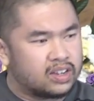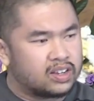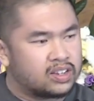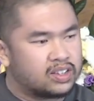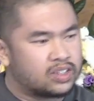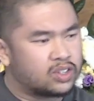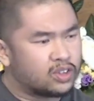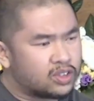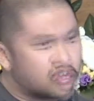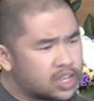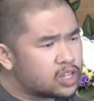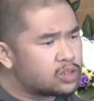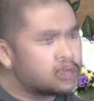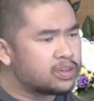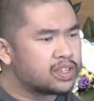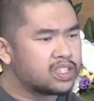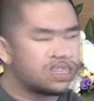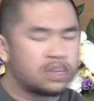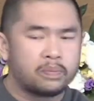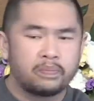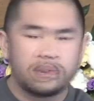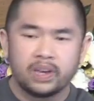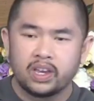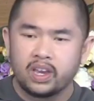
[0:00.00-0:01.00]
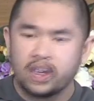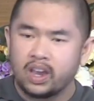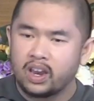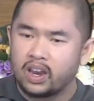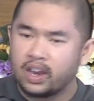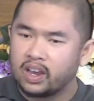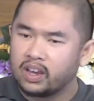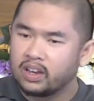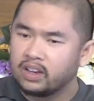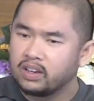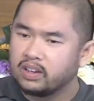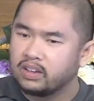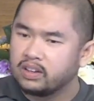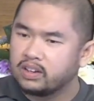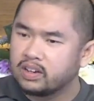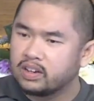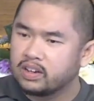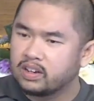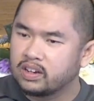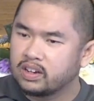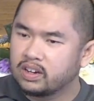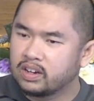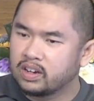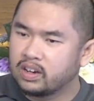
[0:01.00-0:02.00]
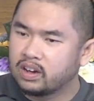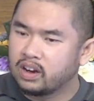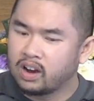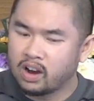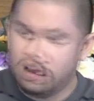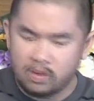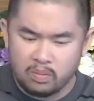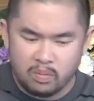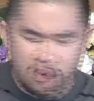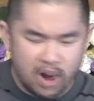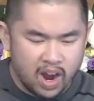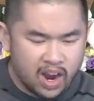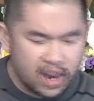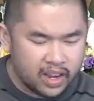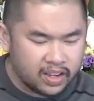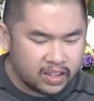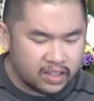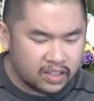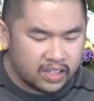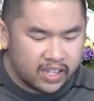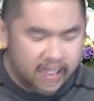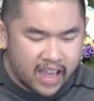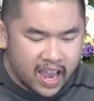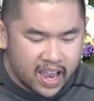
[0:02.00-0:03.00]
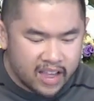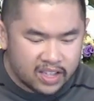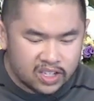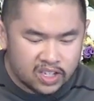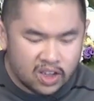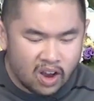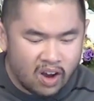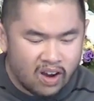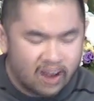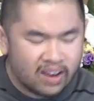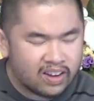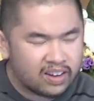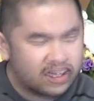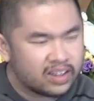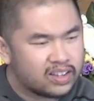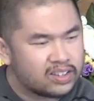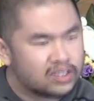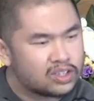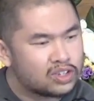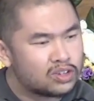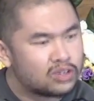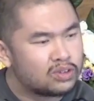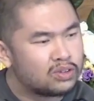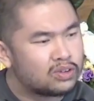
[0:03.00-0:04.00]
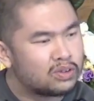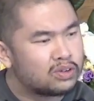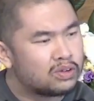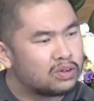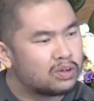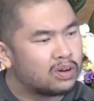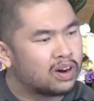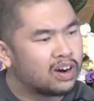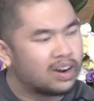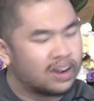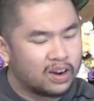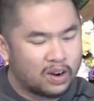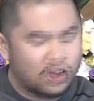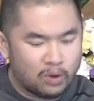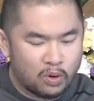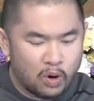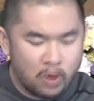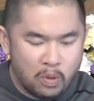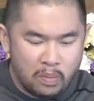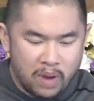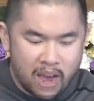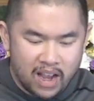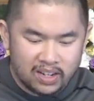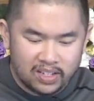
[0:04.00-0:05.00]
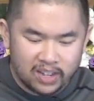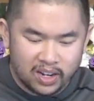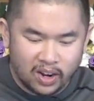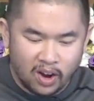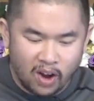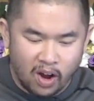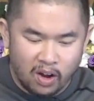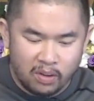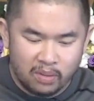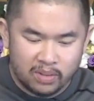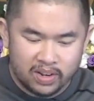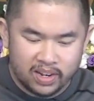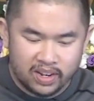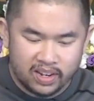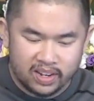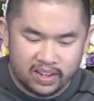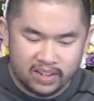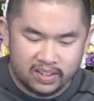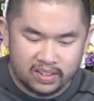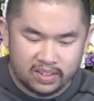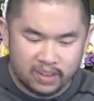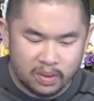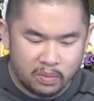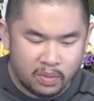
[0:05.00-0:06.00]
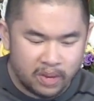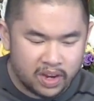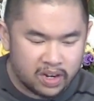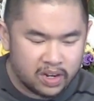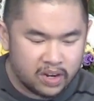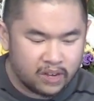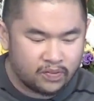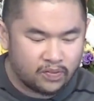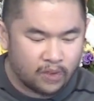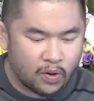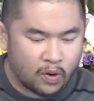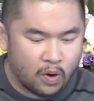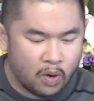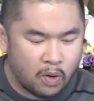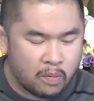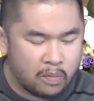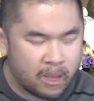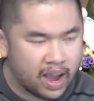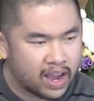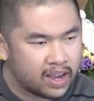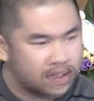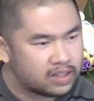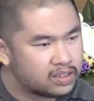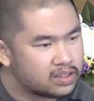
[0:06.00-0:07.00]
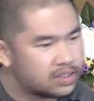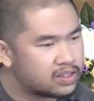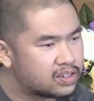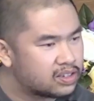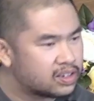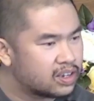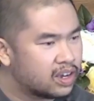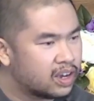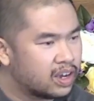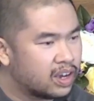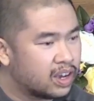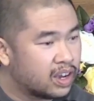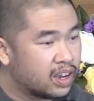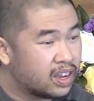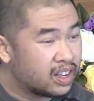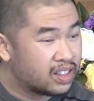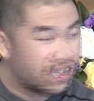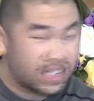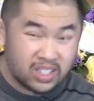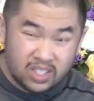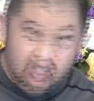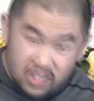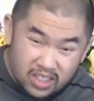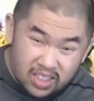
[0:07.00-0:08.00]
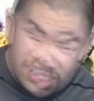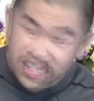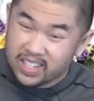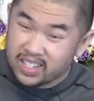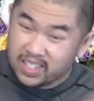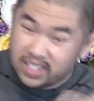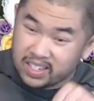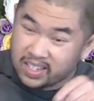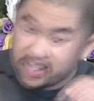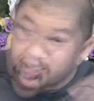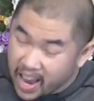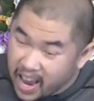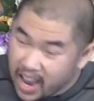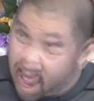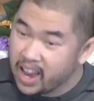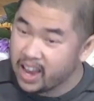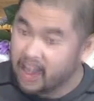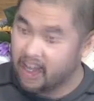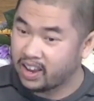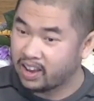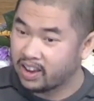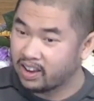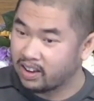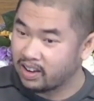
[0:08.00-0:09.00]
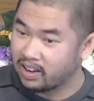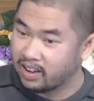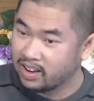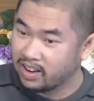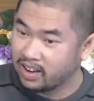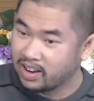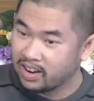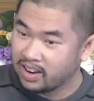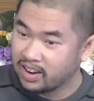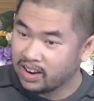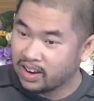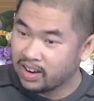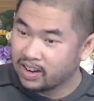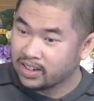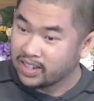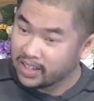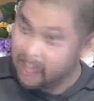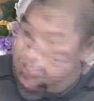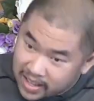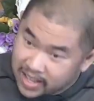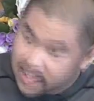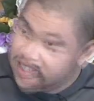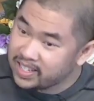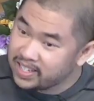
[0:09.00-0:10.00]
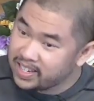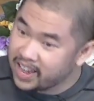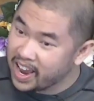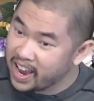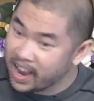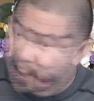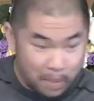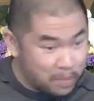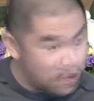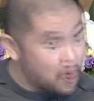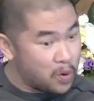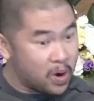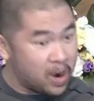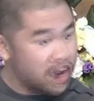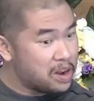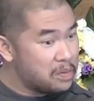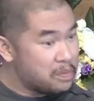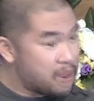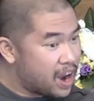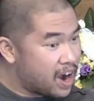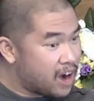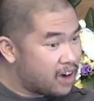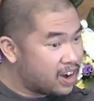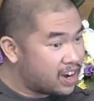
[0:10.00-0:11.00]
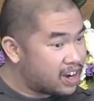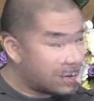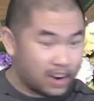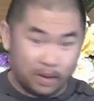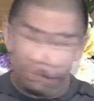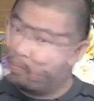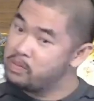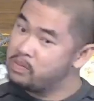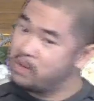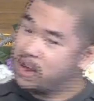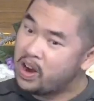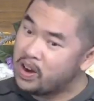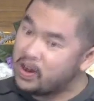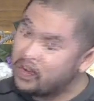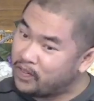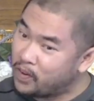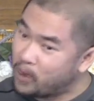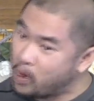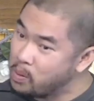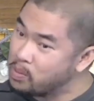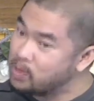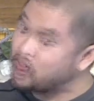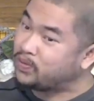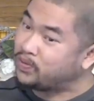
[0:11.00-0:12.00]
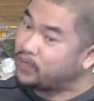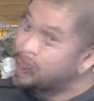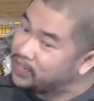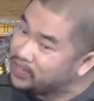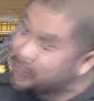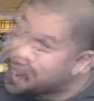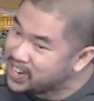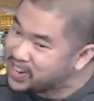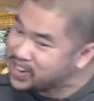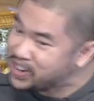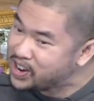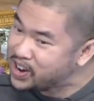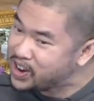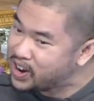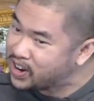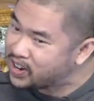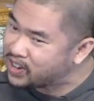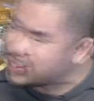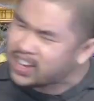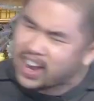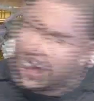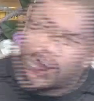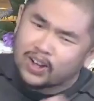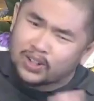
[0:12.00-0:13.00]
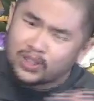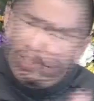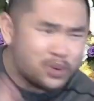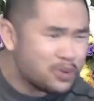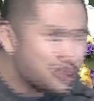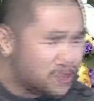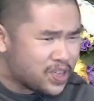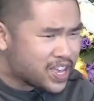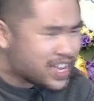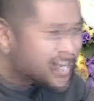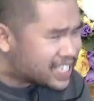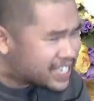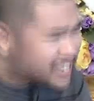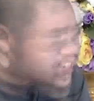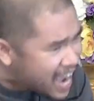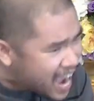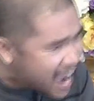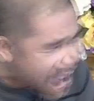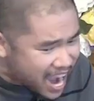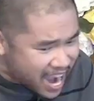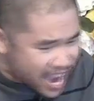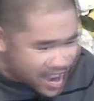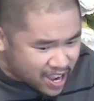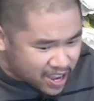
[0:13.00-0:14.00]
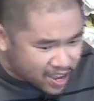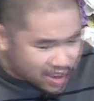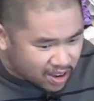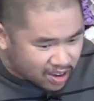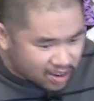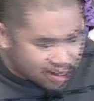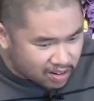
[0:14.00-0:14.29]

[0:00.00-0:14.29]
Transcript: So this was the beginning of my liaison into romantic comedies and my need for romance. That to this day, I'm already married. I've been married for almost 15 years. To this day,